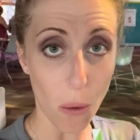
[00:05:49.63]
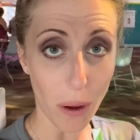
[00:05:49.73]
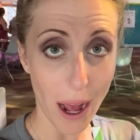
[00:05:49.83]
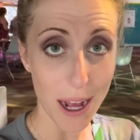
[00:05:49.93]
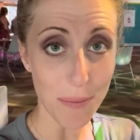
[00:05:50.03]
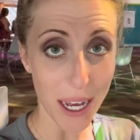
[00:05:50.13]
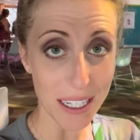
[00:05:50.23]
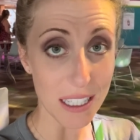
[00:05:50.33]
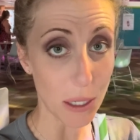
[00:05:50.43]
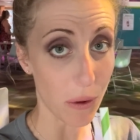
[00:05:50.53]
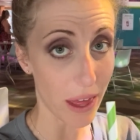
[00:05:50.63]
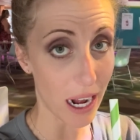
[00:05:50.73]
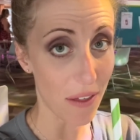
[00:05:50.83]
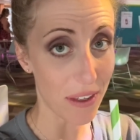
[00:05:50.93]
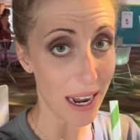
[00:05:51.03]
Okay, I can see where they
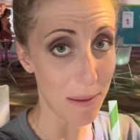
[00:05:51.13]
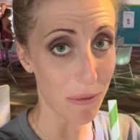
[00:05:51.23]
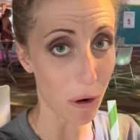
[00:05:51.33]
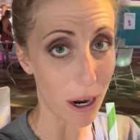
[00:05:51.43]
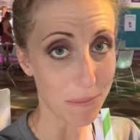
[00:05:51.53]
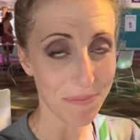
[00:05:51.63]
got the name for it.